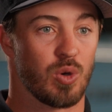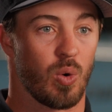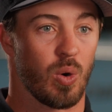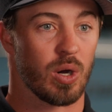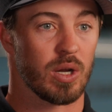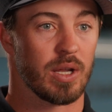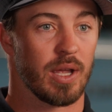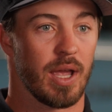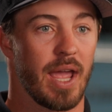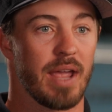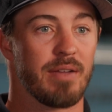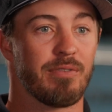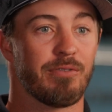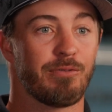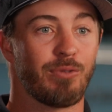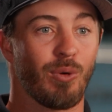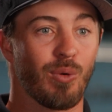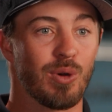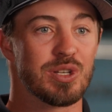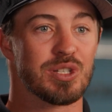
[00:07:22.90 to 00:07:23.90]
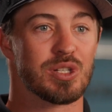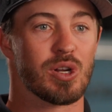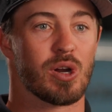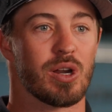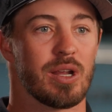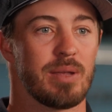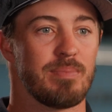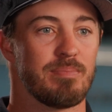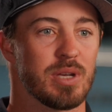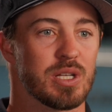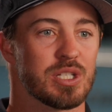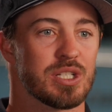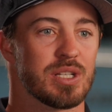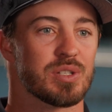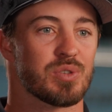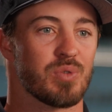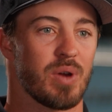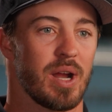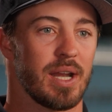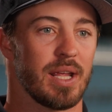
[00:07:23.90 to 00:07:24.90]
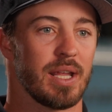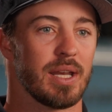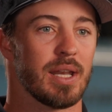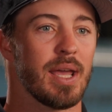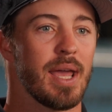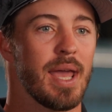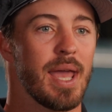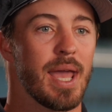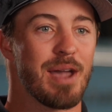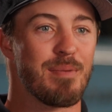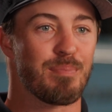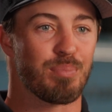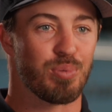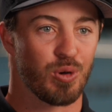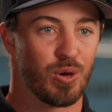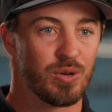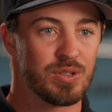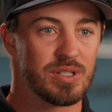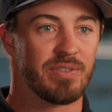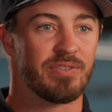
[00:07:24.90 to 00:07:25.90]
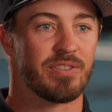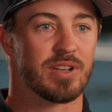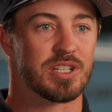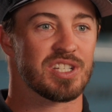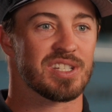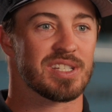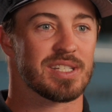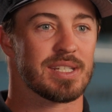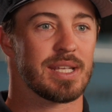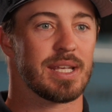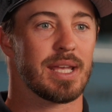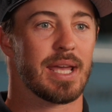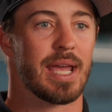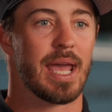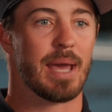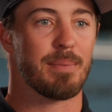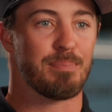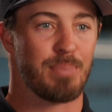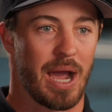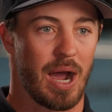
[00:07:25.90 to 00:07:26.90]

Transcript: torque, a 4-star emissions rating, improved efficiency and